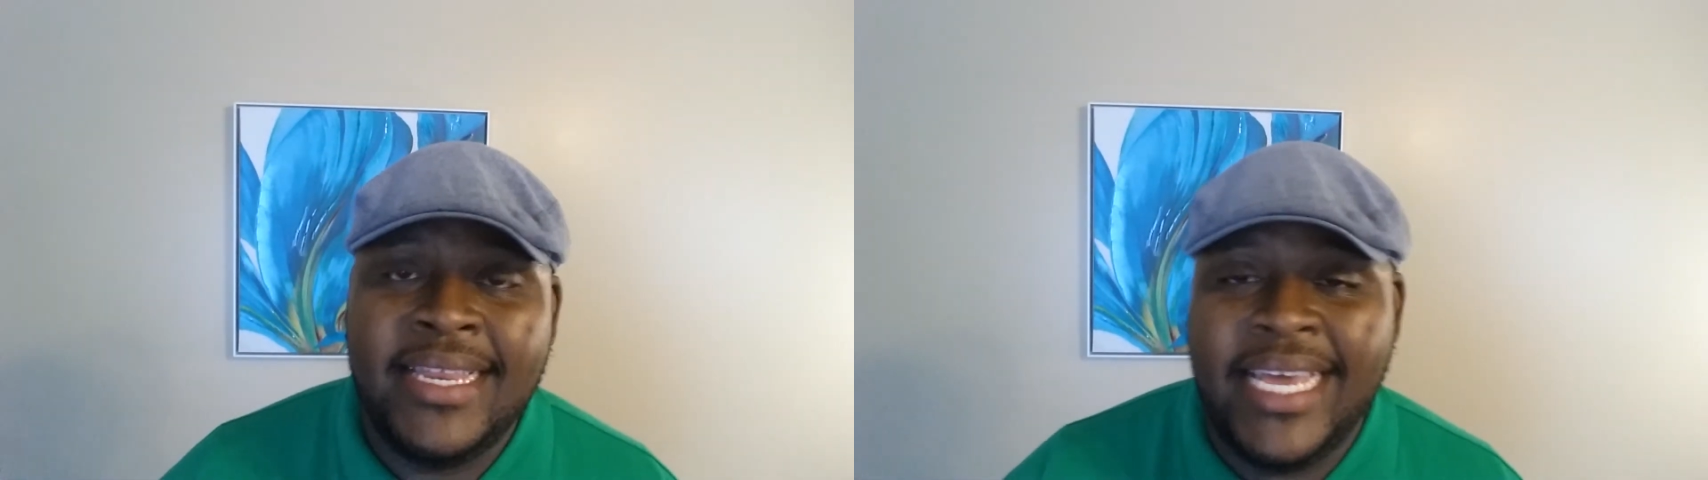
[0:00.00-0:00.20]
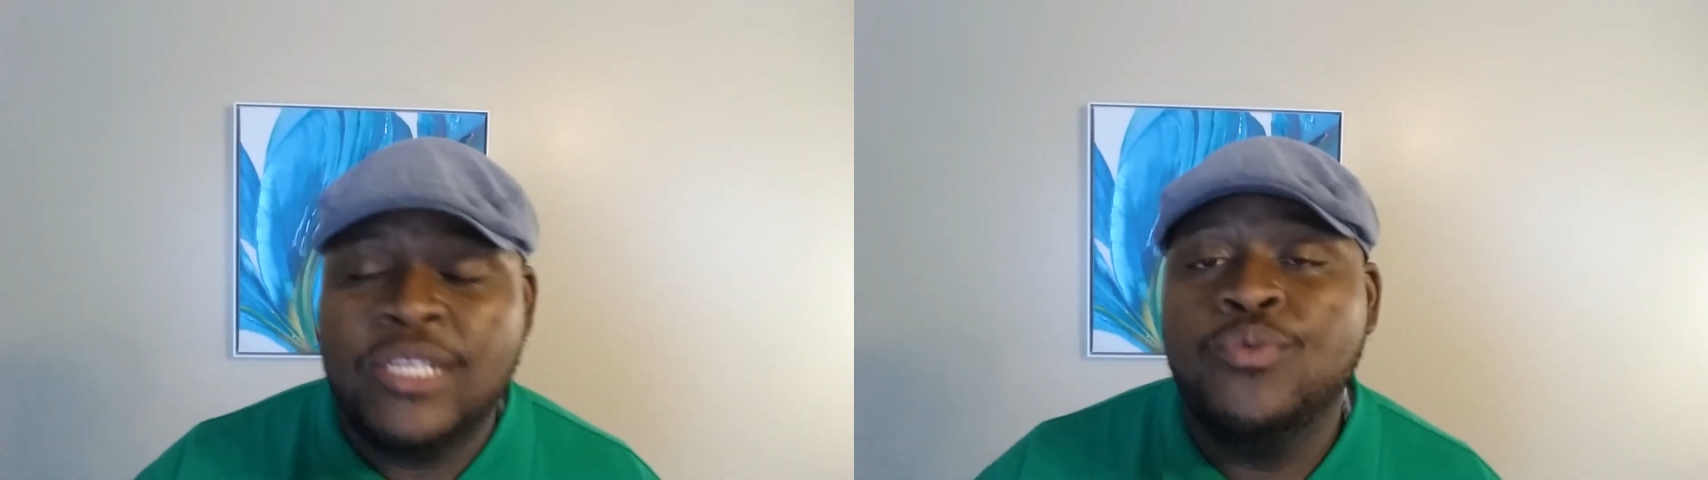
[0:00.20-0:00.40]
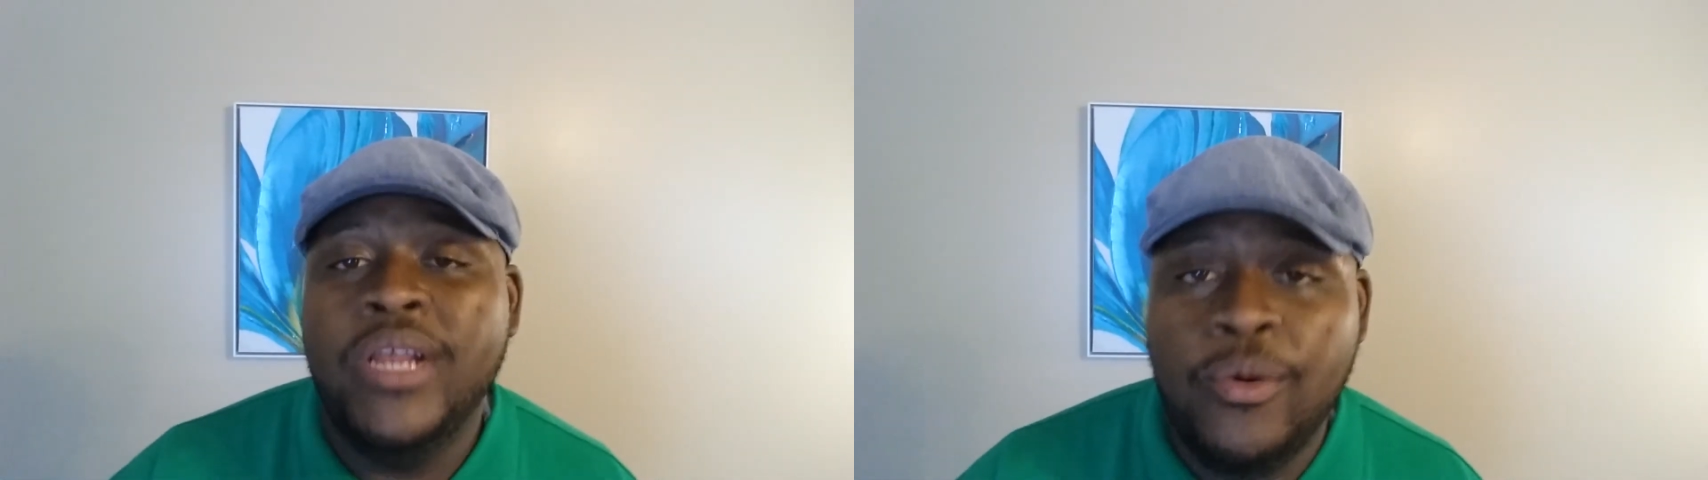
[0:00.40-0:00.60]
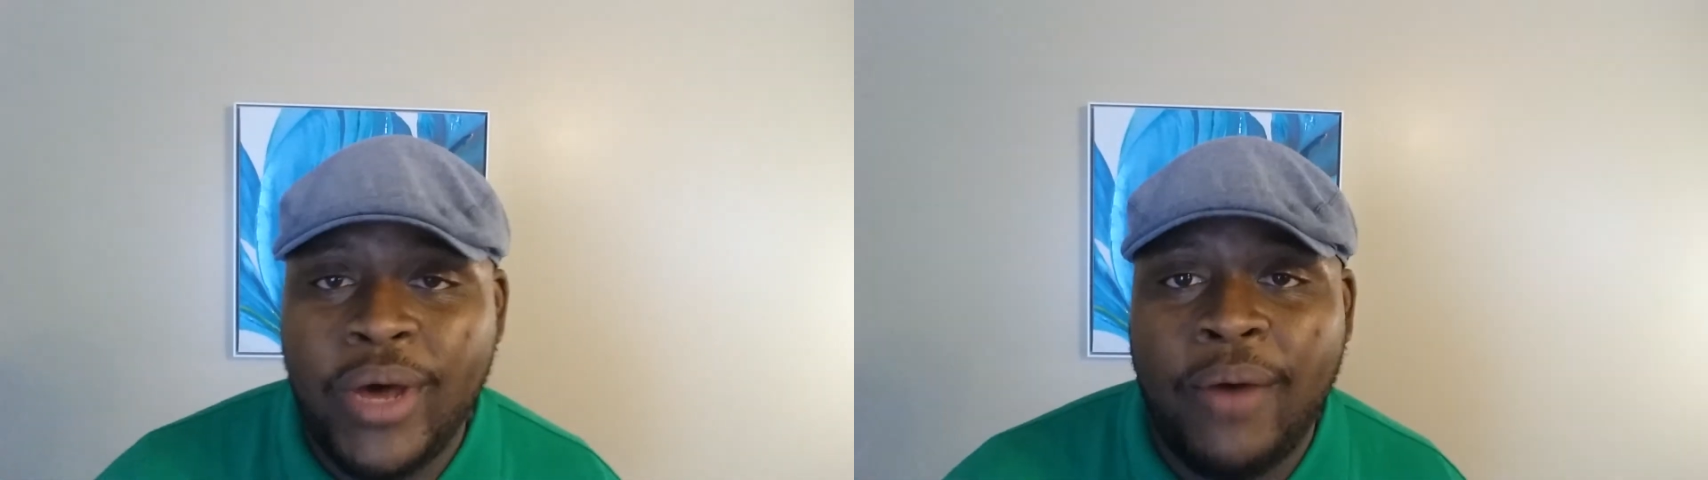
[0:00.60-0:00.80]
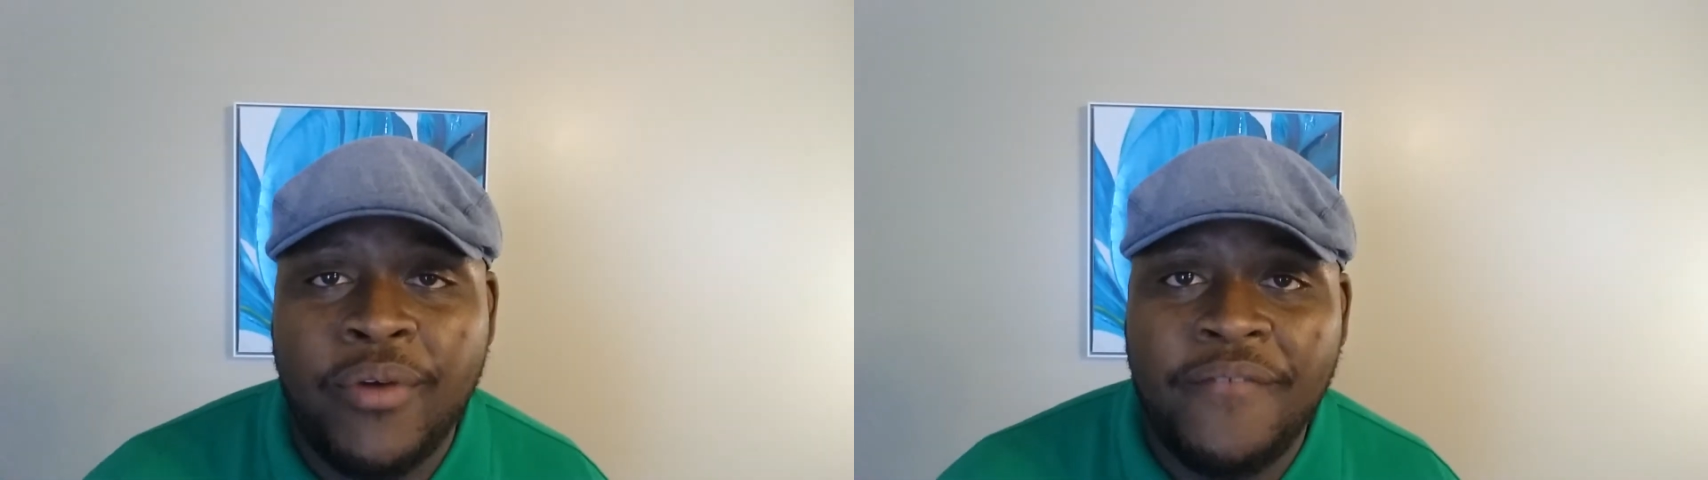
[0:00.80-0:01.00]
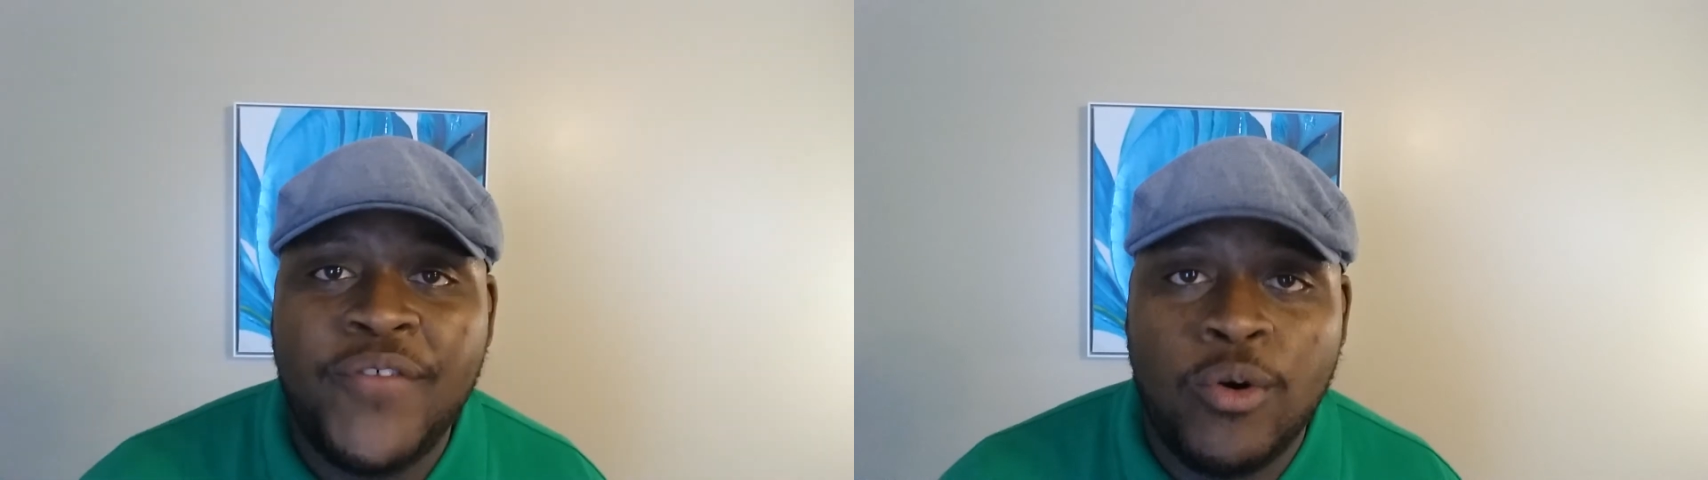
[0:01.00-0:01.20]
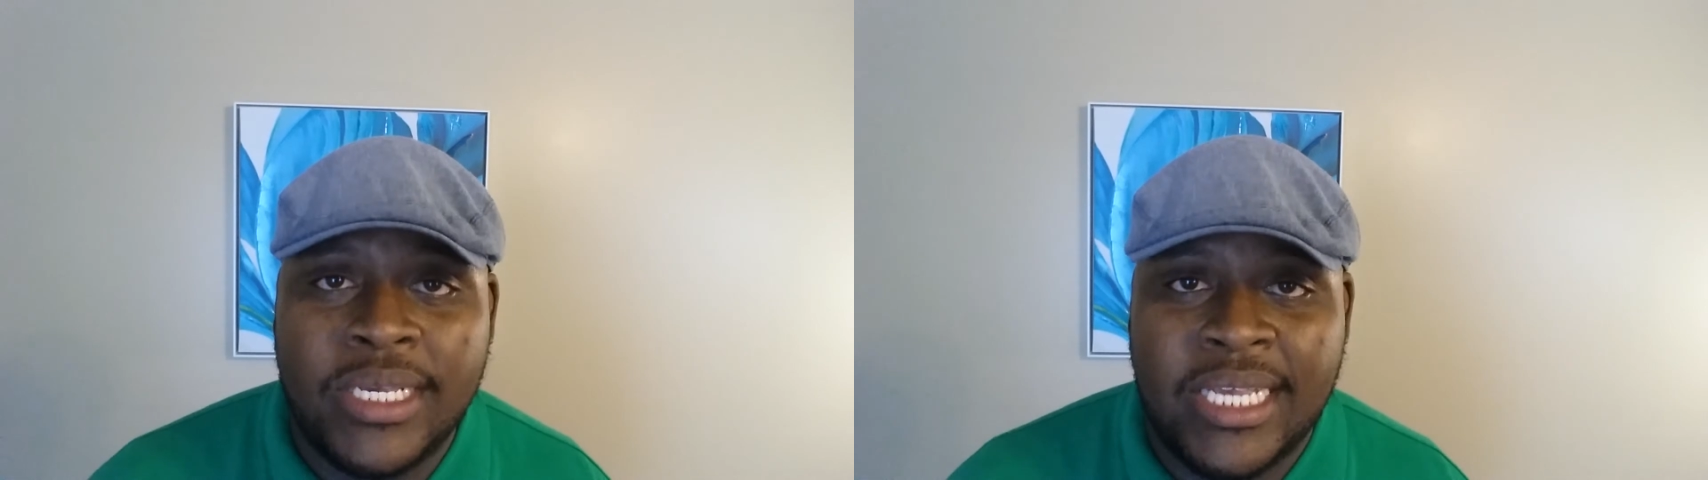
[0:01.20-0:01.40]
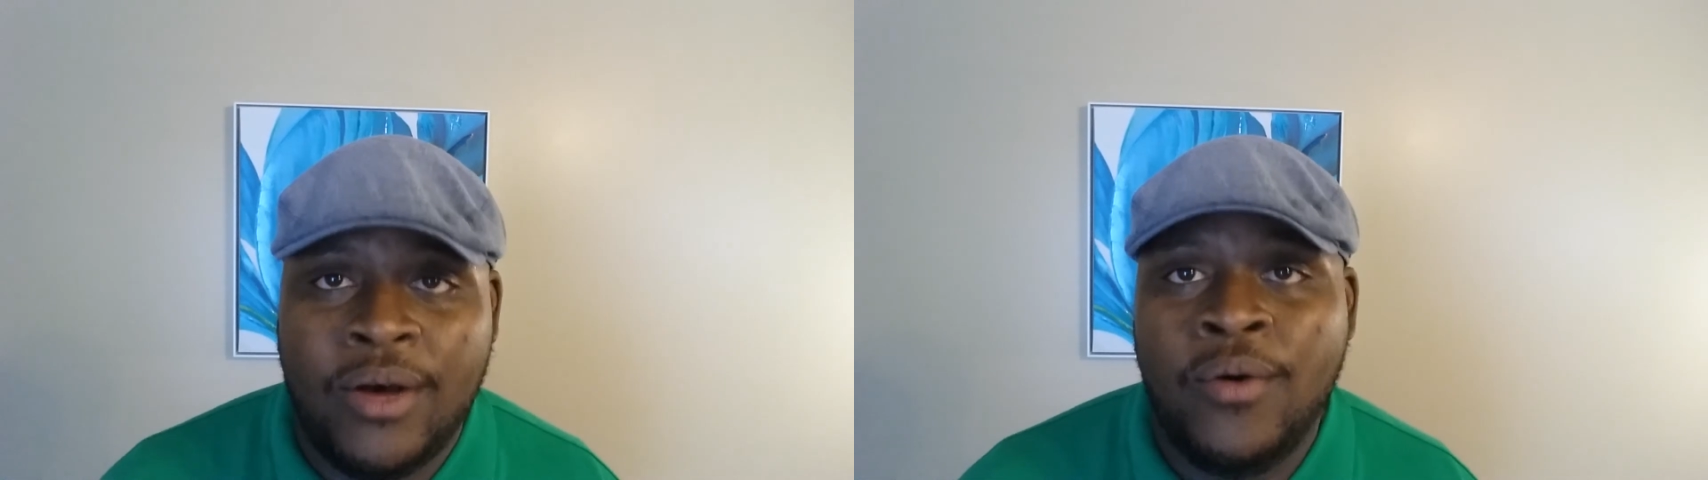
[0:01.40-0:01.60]
that's really what I want to
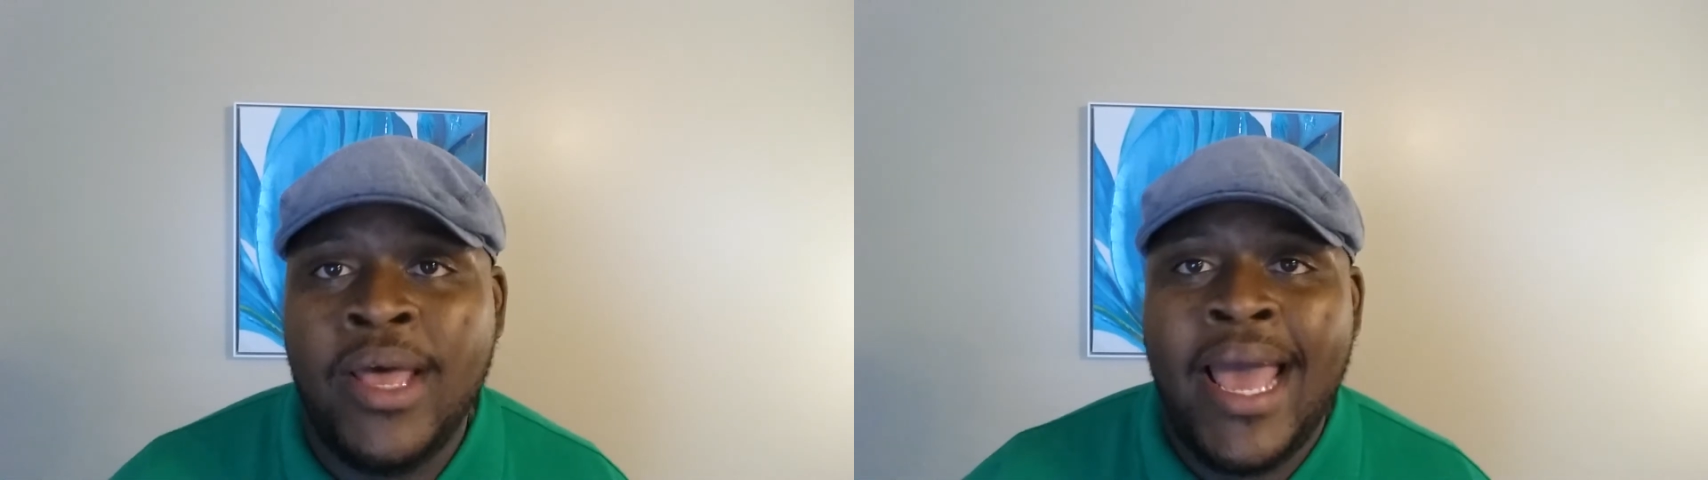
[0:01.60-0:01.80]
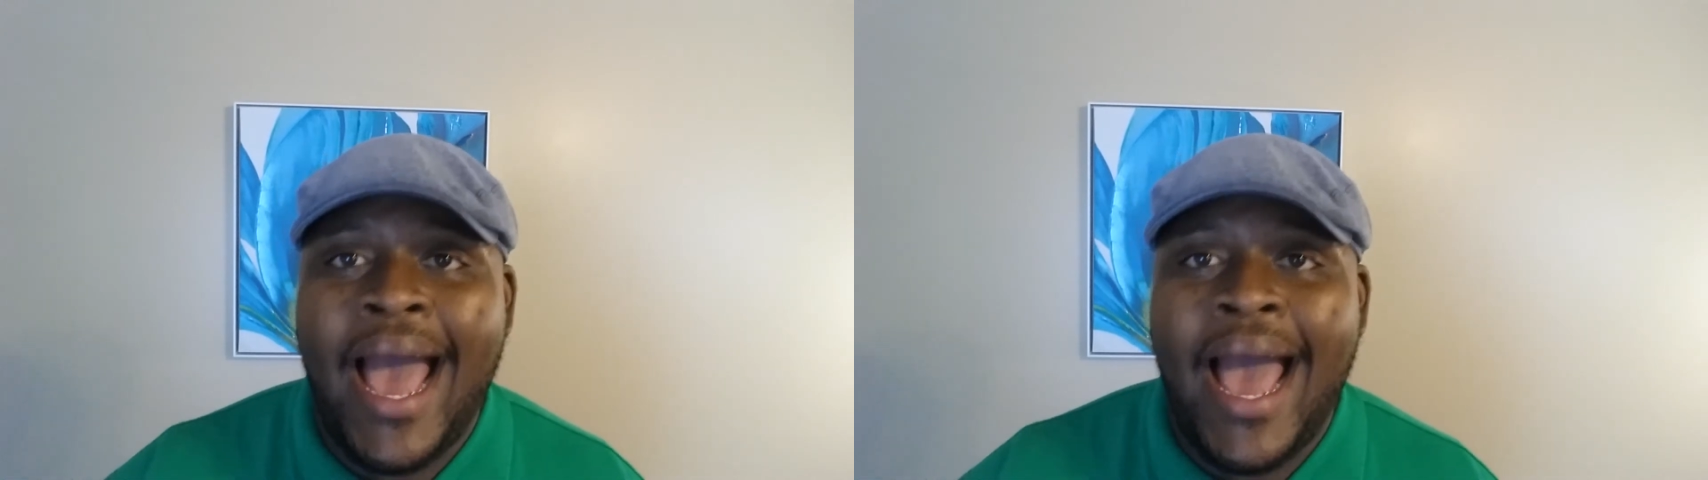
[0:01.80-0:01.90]
focus on.